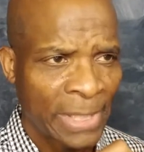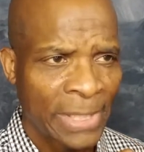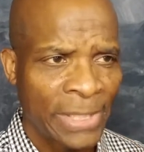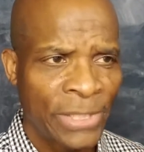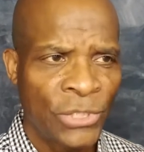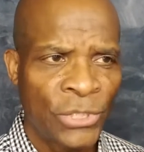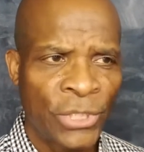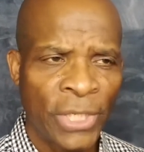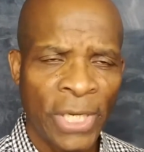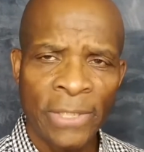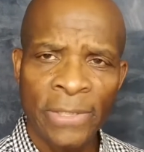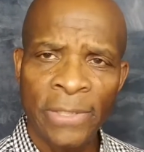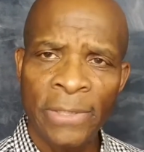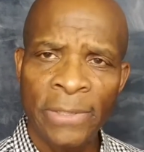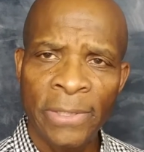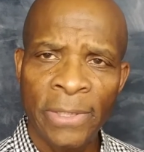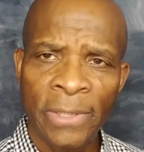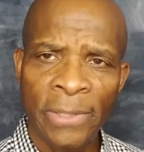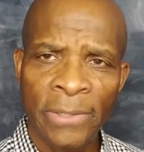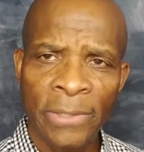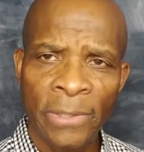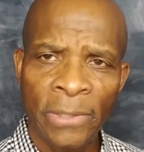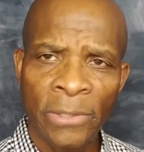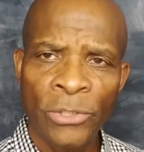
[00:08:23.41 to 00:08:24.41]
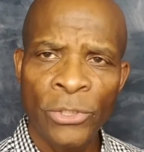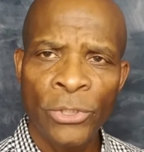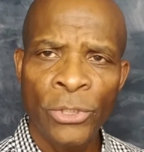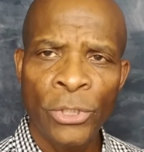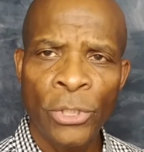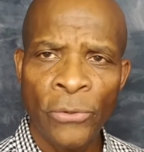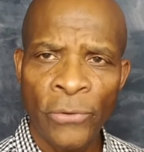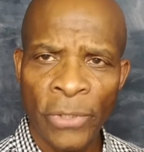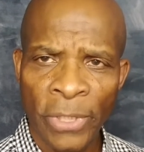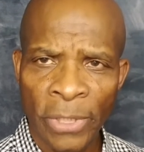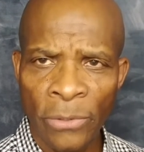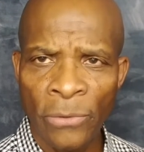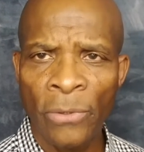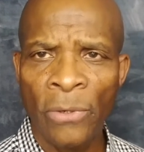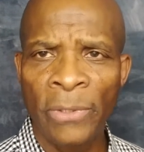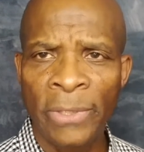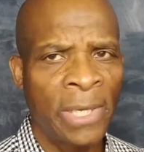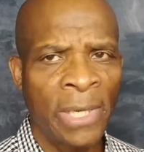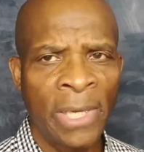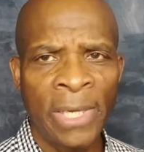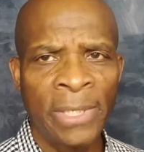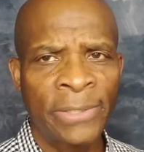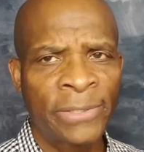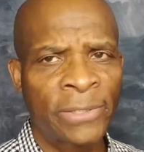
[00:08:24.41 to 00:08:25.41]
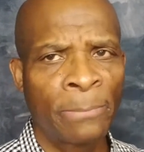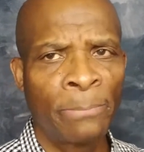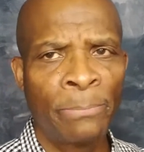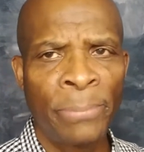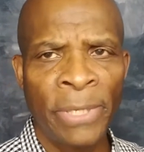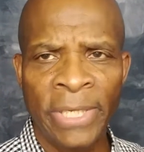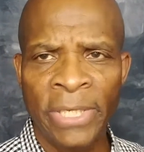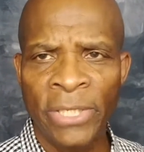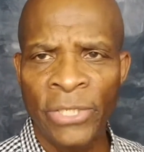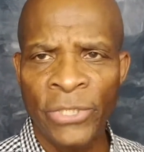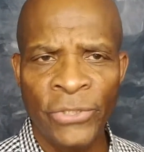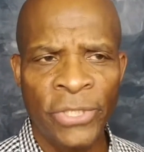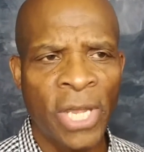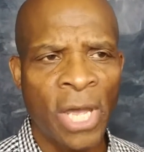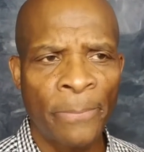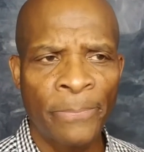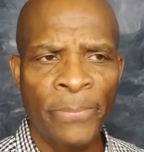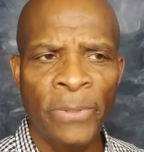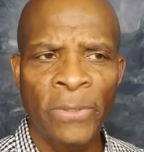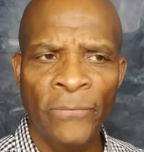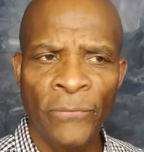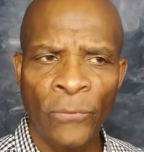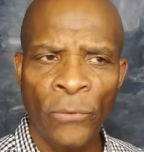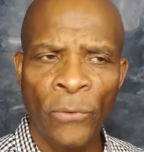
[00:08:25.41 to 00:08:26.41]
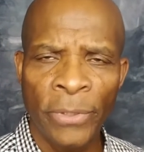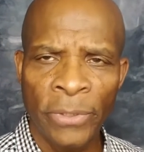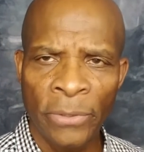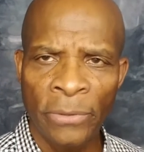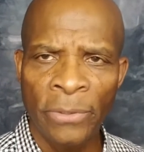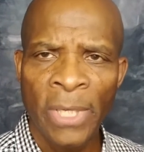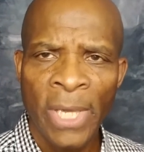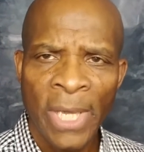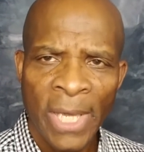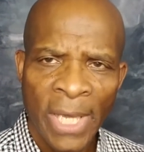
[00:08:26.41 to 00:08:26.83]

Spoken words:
Jesus is cheering you on. He's the biggest champion for you.